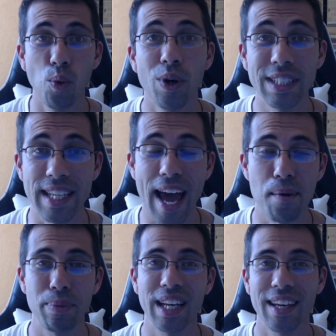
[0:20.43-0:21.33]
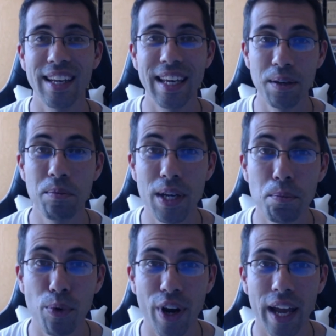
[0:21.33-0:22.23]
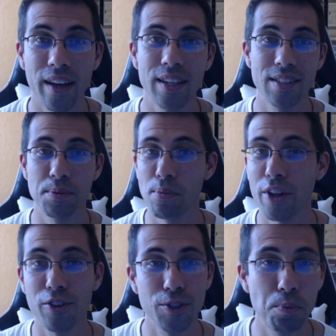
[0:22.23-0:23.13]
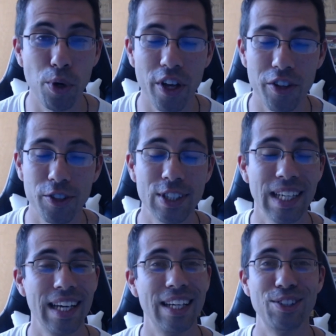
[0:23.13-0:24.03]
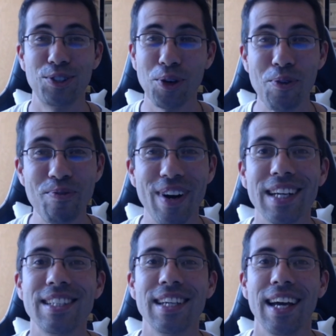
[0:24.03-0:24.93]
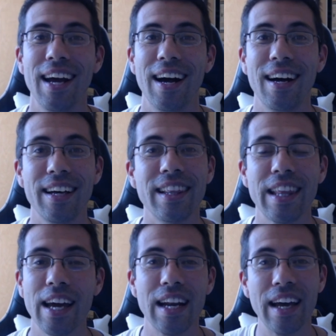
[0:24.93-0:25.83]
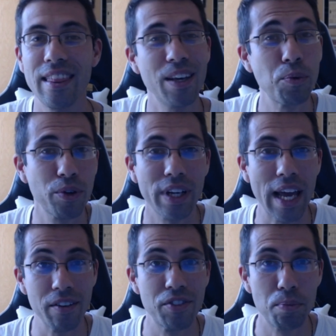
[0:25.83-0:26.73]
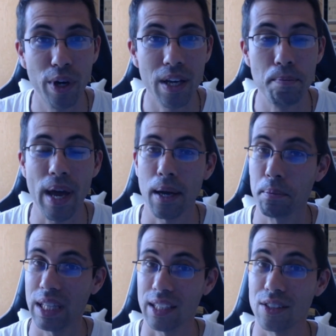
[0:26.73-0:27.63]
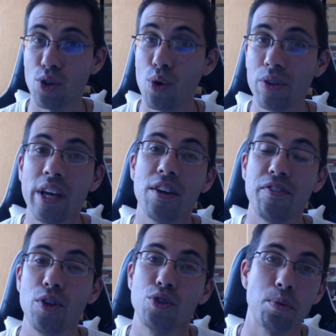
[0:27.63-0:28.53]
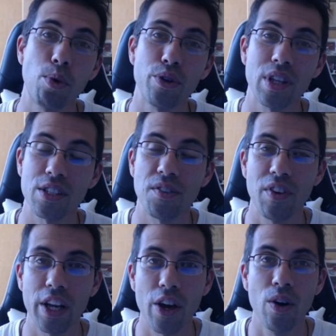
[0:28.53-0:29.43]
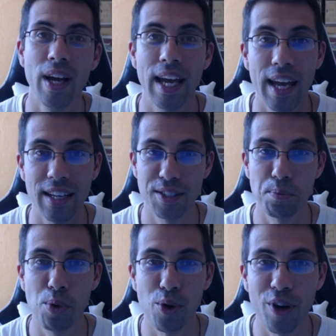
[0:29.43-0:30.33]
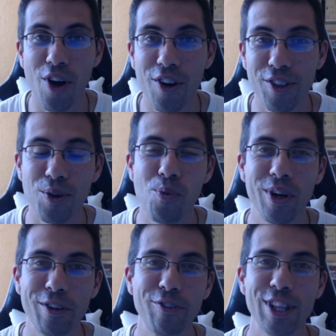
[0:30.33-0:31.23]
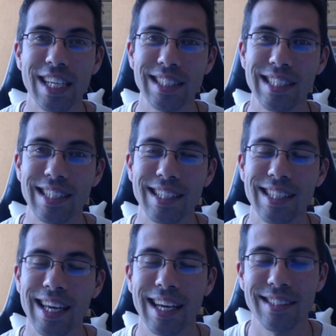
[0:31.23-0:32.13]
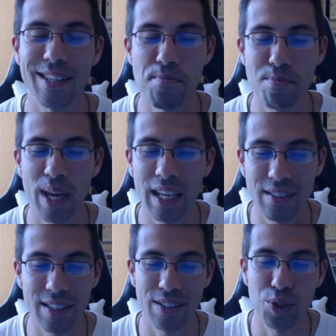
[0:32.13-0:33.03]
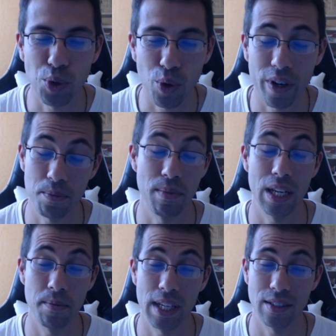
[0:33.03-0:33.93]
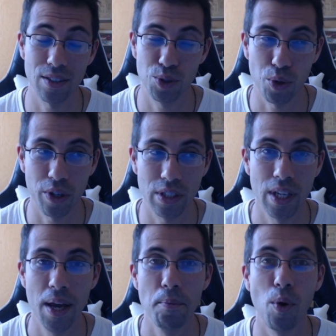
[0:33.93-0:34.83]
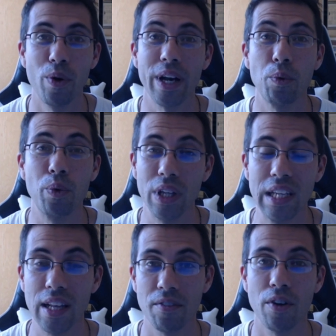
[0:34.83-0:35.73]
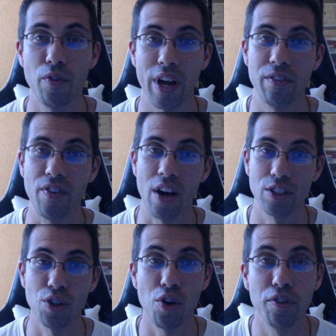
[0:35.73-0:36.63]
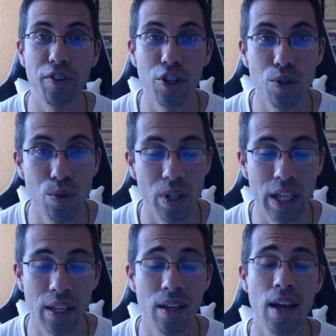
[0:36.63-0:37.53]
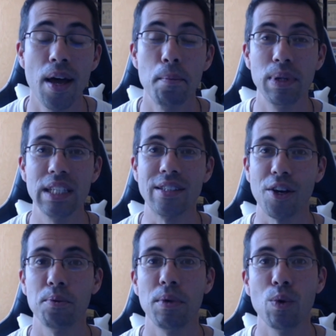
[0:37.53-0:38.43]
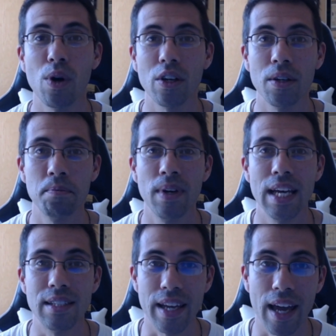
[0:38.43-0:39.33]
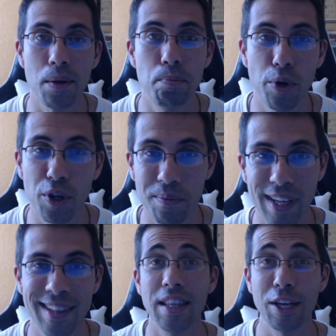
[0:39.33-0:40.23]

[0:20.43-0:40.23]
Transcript: What's Happening, Give Me a Break, Smothers Brothers, so much. Uh, that I think we're gonna have to bring him back, but that's only if you support this video and support all the wonderful things he says. He has an amazing story, many amazing stories, but one I really love of Redd Foxx. So hopefully you tune in. Please help me welcome Ted Bergman.